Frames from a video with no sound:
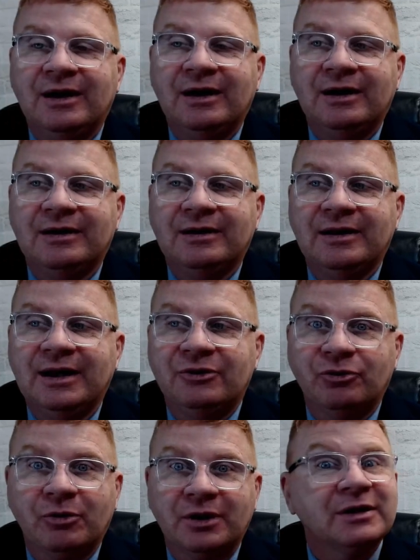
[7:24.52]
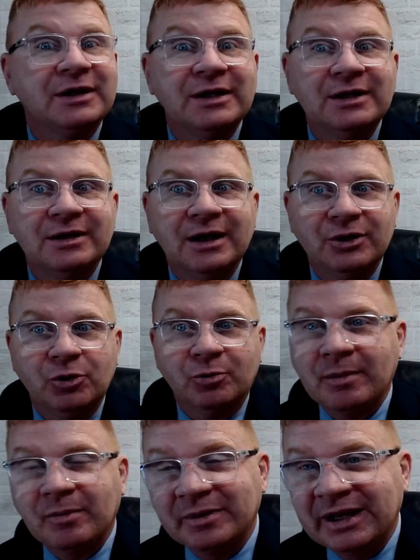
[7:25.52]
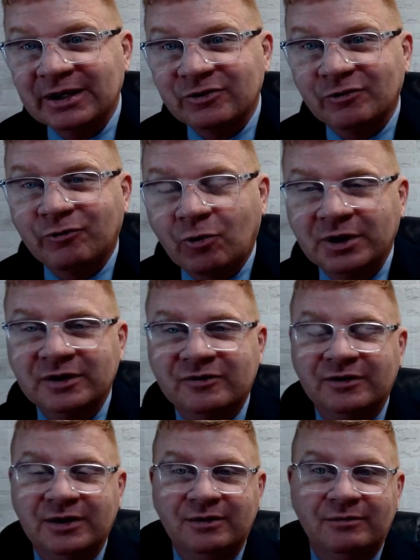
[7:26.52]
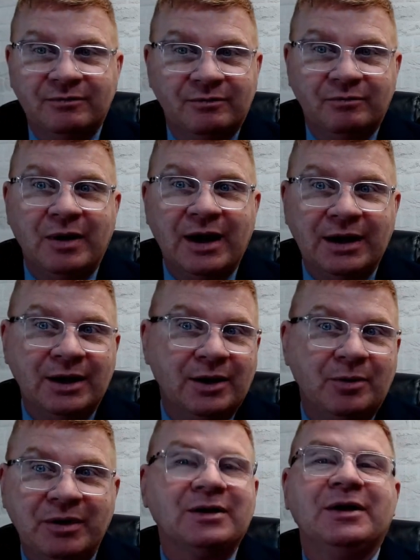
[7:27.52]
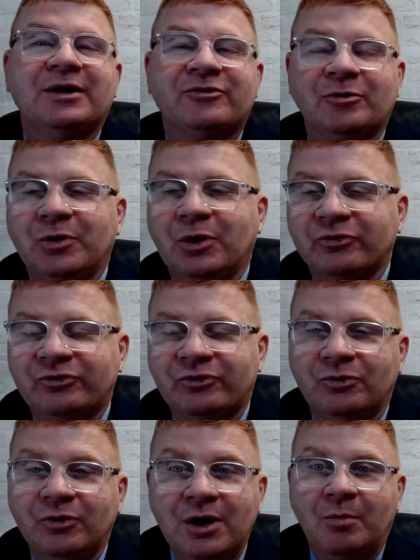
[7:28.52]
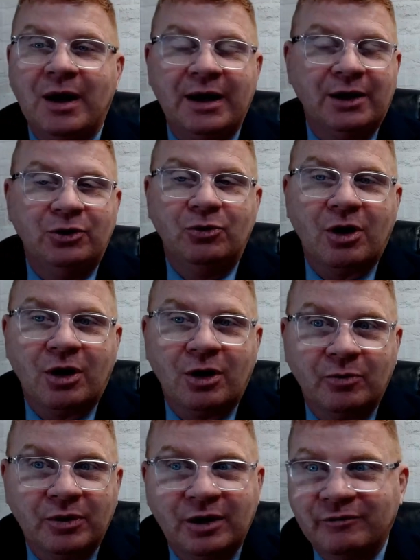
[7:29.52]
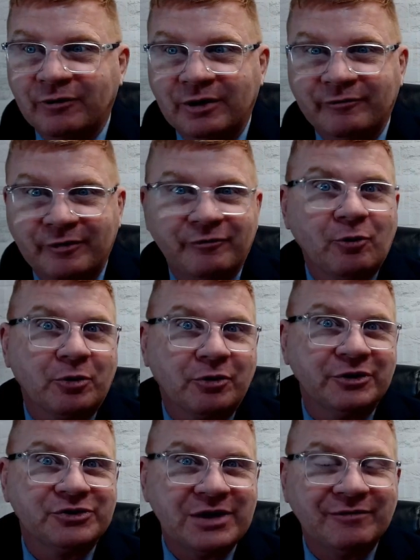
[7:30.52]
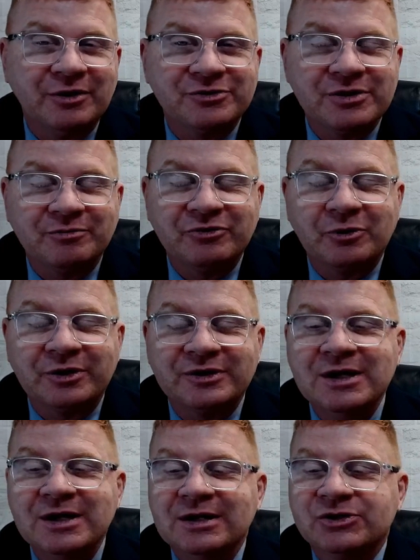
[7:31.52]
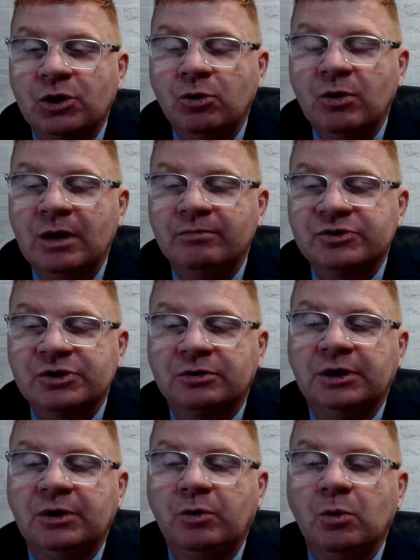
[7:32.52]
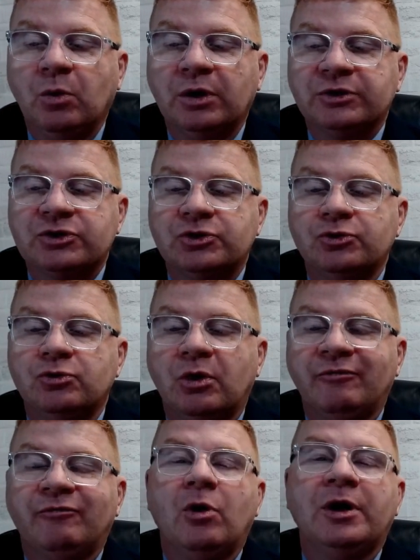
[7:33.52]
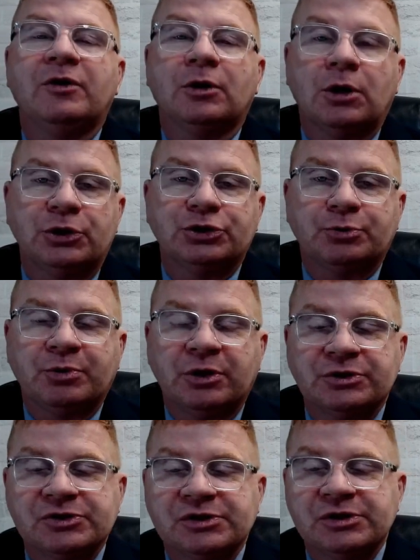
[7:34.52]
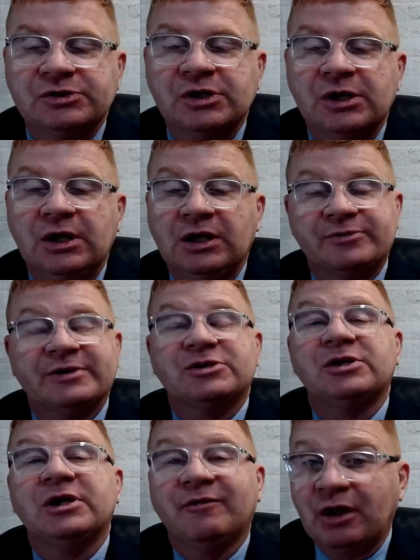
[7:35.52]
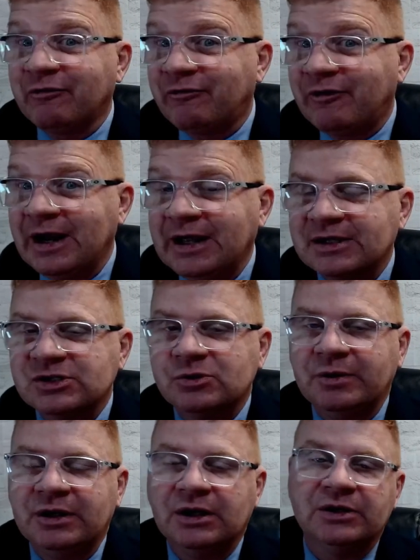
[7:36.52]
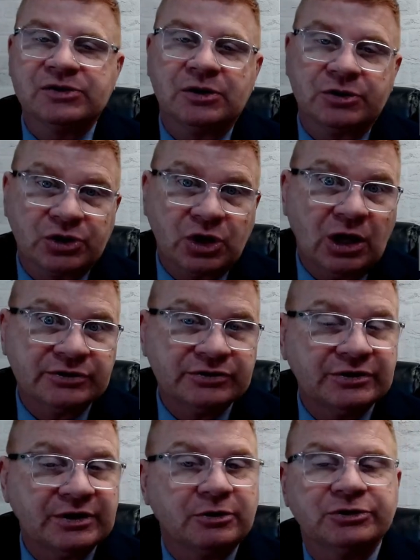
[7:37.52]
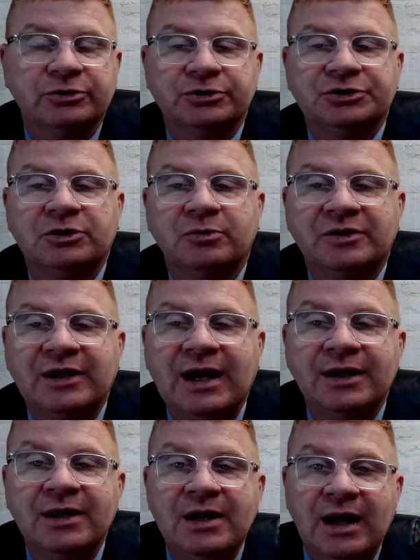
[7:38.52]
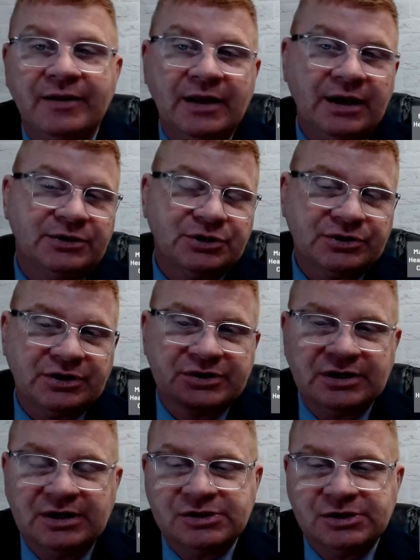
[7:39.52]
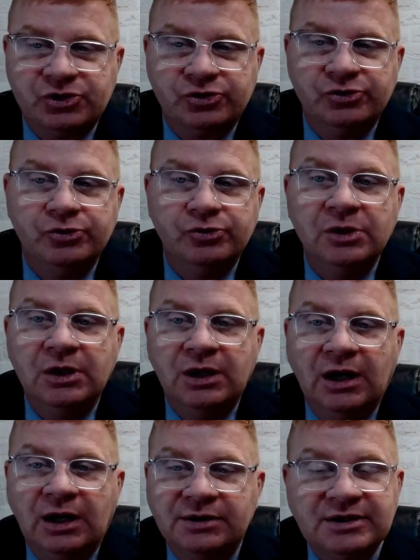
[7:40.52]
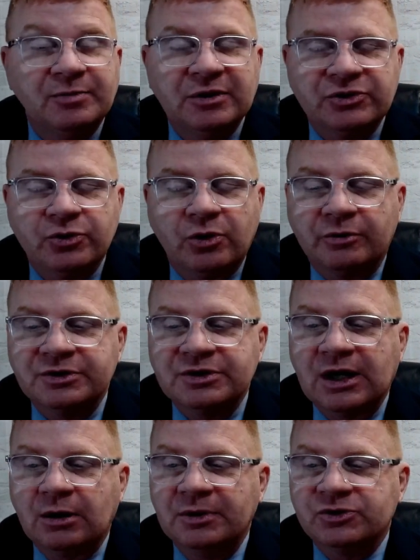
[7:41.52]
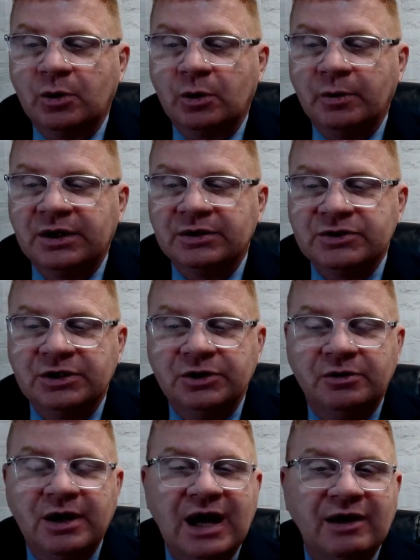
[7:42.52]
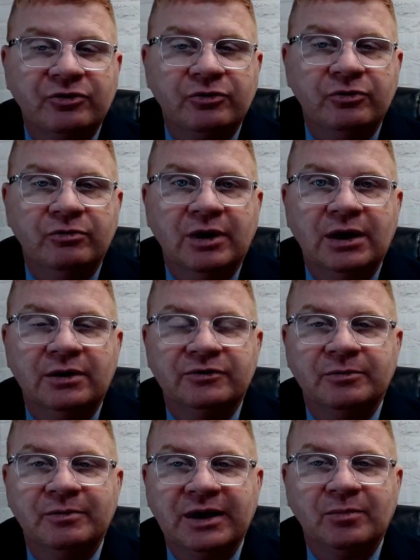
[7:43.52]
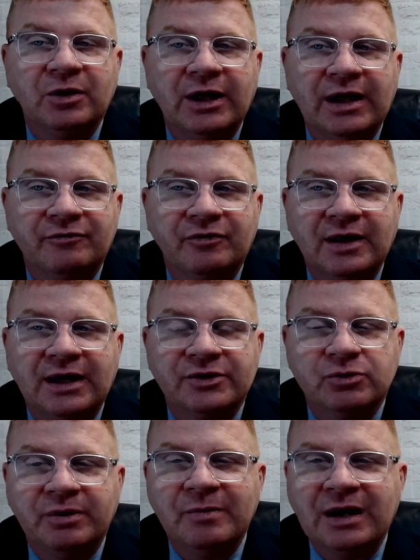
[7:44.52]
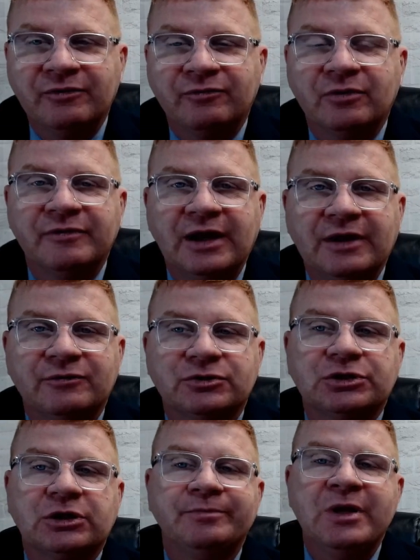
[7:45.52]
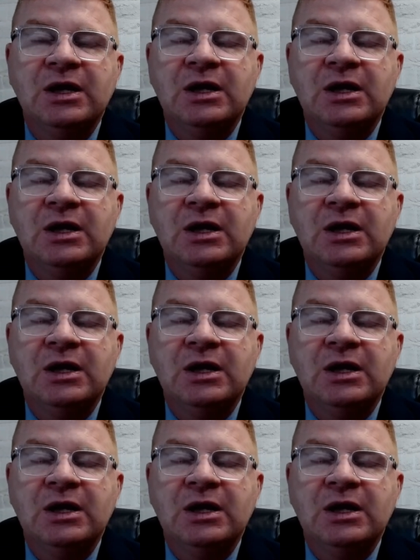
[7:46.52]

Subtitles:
And jokingly, you probably can't afford it in buying a Bentley as opposed to buying a new car of a Ford or a Chevy or some sort. So certainly we want to avoid the larger purchases, especially if they're financed, because there's costs that are associated with that. And then it just extends into deep into our retirements where we continue to have to make a plan for that. So be mindful of that for sure.